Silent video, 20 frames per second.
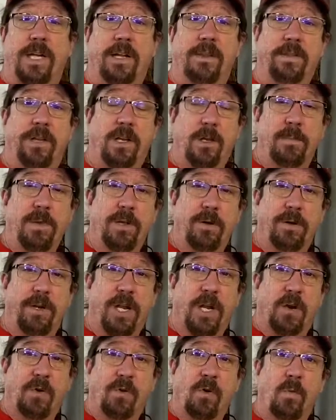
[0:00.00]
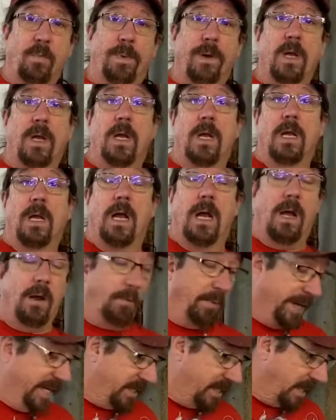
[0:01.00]
in the community group
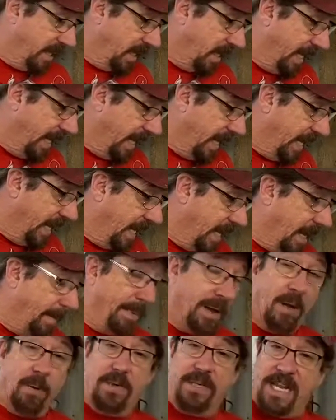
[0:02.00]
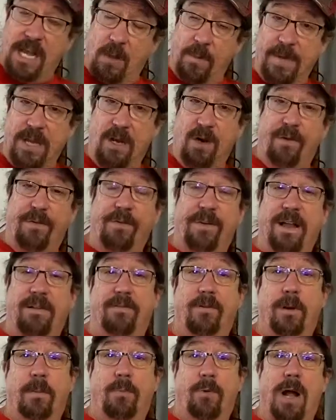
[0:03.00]
recently about tell me your
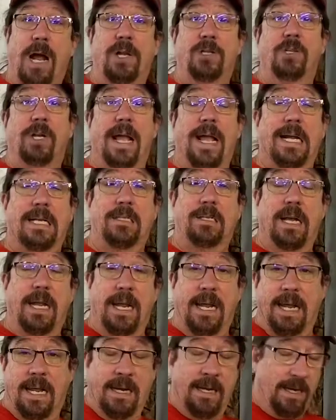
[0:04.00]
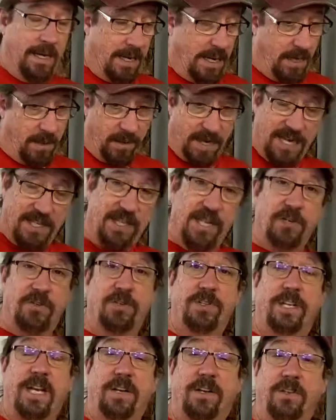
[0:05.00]
favorite projects, and it's
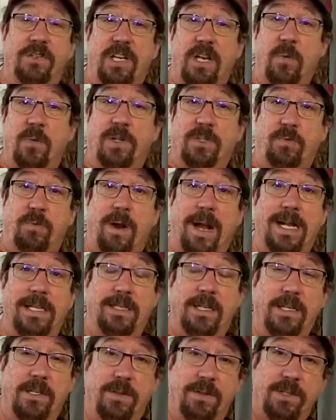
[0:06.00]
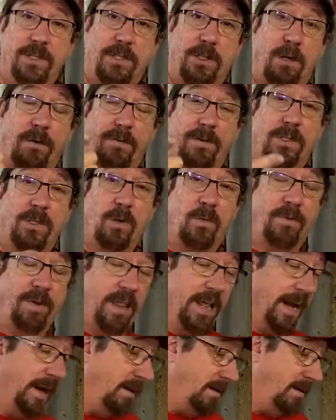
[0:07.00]
interesting to see what's rising to the surface over there.